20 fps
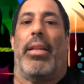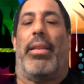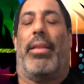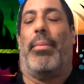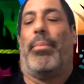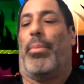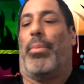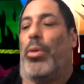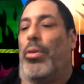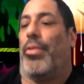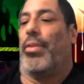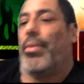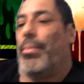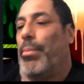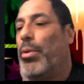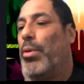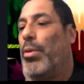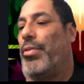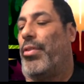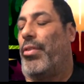Mm. Then
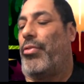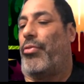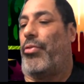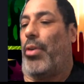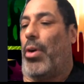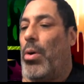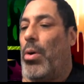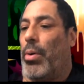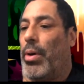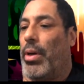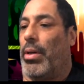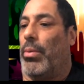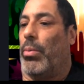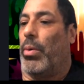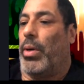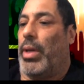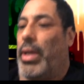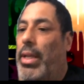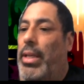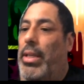moving forward,
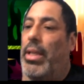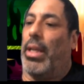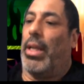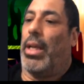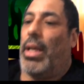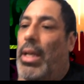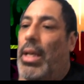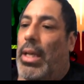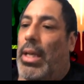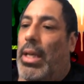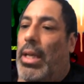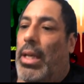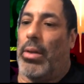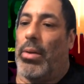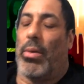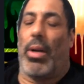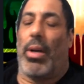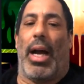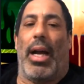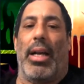when,
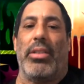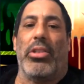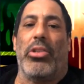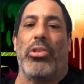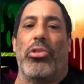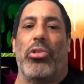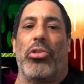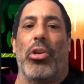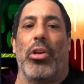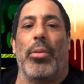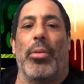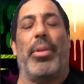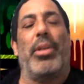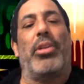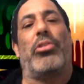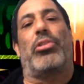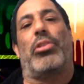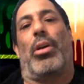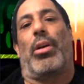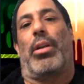you know, guys in
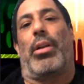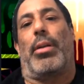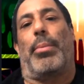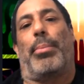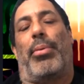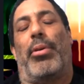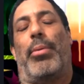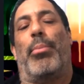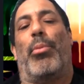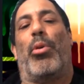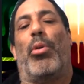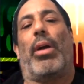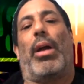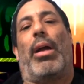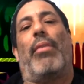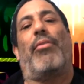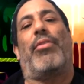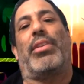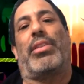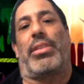Germany started to put
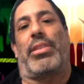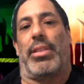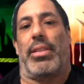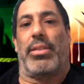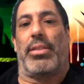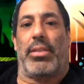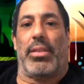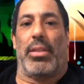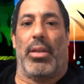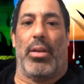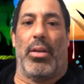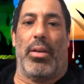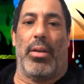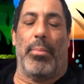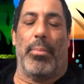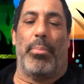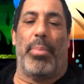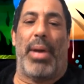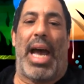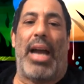more emphasis
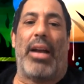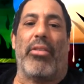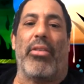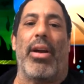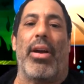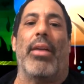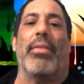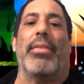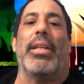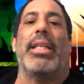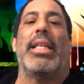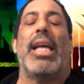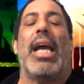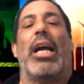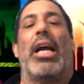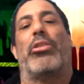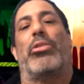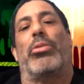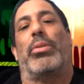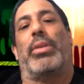on background than the
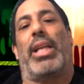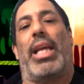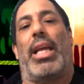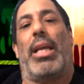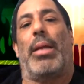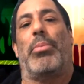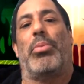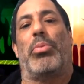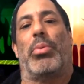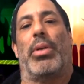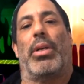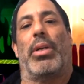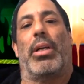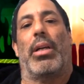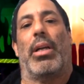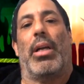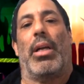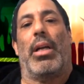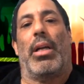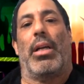actual names,
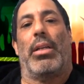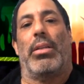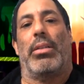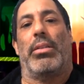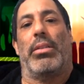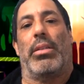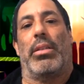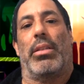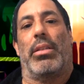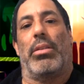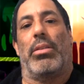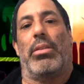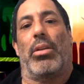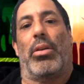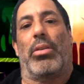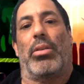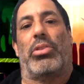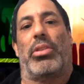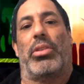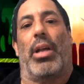where, you
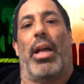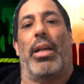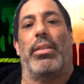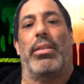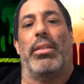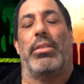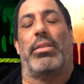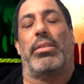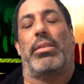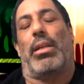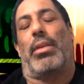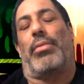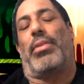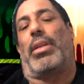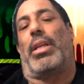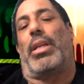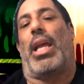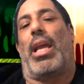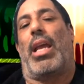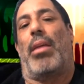know, instead
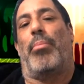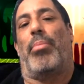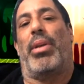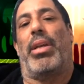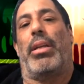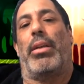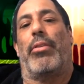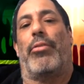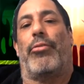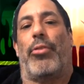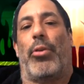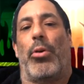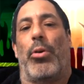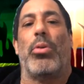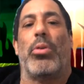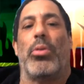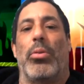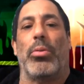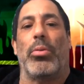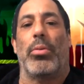of the name being the
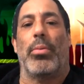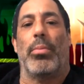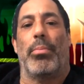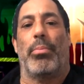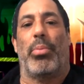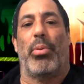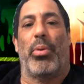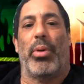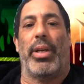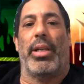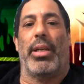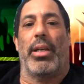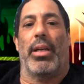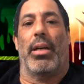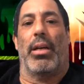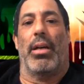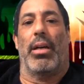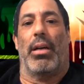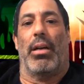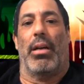focal point
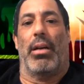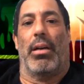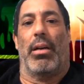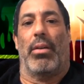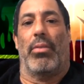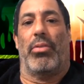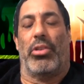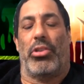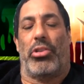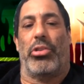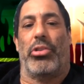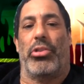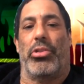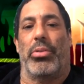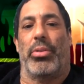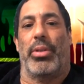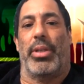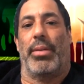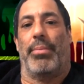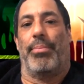of what you're
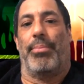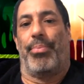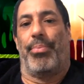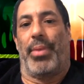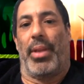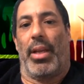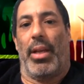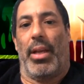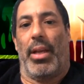doing,